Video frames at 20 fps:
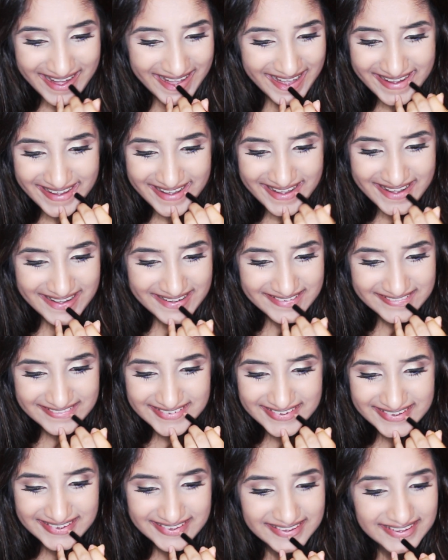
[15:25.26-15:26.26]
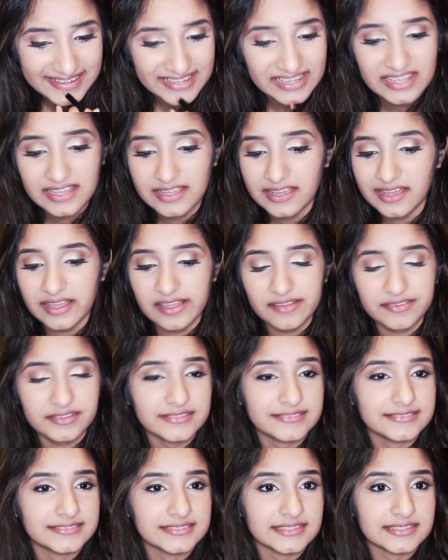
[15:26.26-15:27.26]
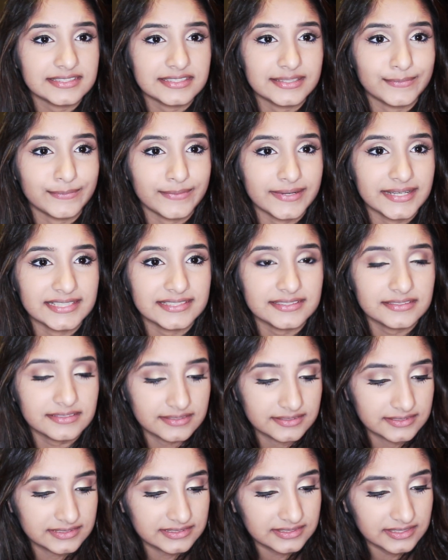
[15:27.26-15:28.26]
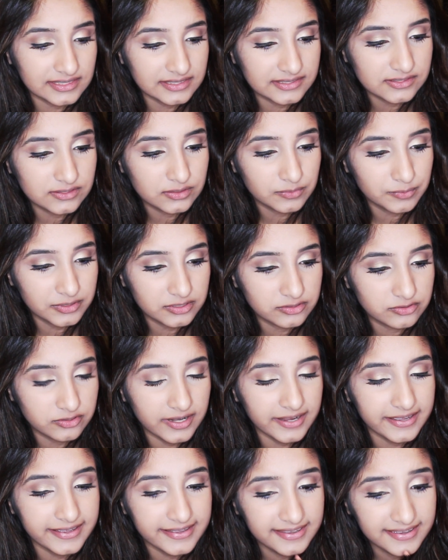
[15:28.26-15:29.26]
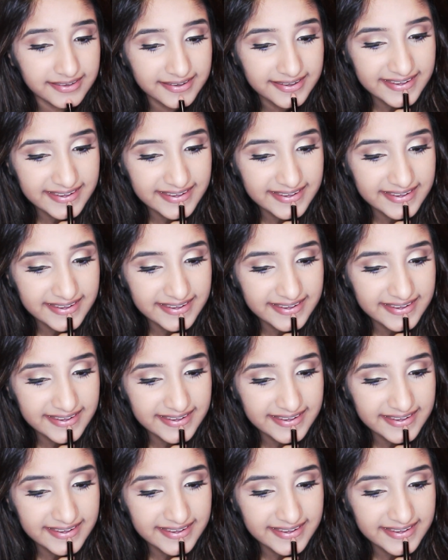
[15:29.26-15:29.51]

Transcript: I haven't used this in a while and it's like super dry.